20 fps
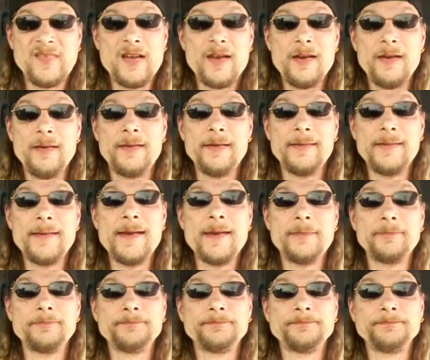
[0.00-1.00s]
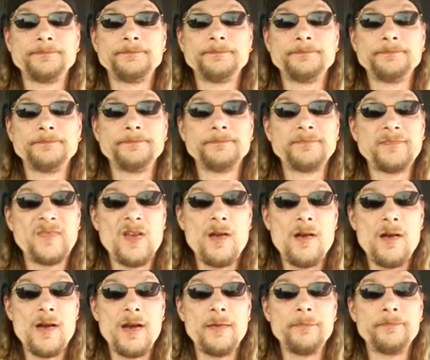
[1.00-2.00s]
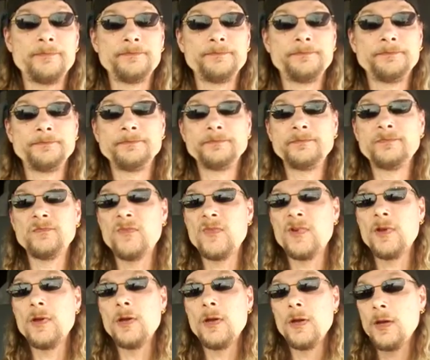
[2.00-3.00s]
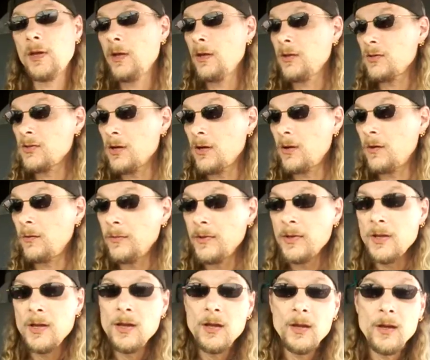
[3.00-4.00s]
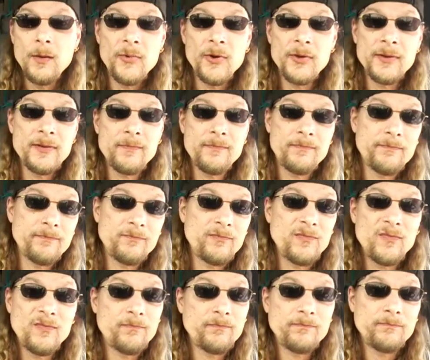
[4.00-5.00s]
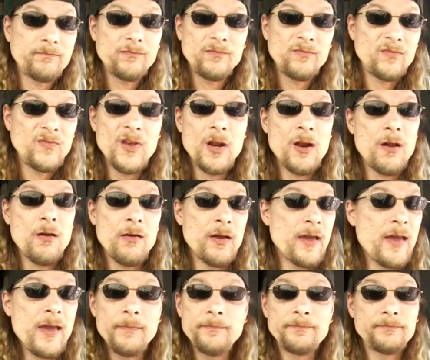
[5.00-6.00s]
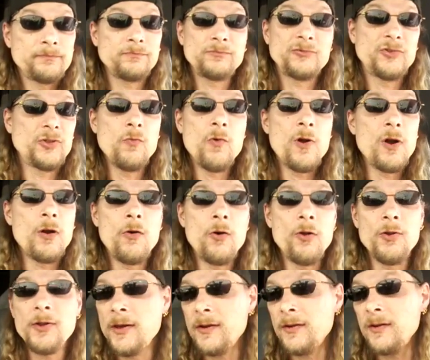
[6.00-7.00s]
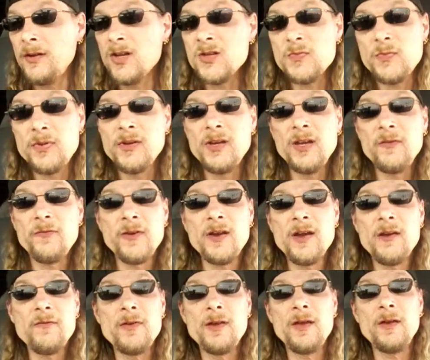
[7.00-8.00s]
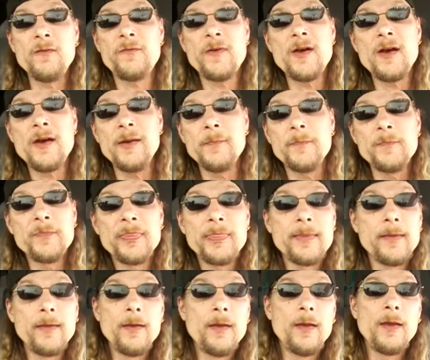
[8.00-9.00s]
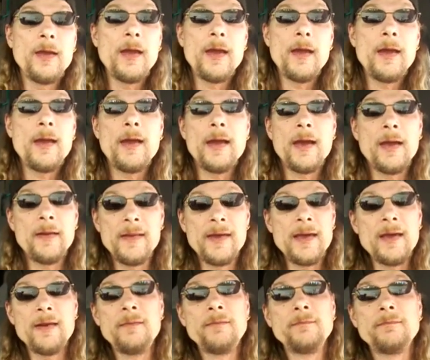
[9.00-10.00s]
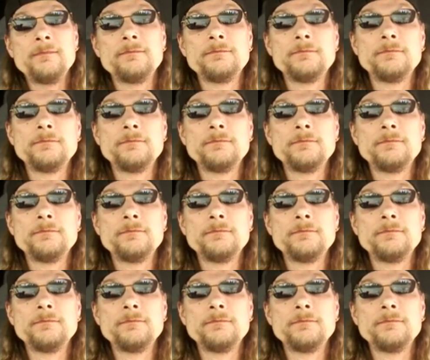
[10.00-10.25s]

How do you like that? Alright? So, but, you know, hey, do you want to hold on to this belief and everything? Fine. And then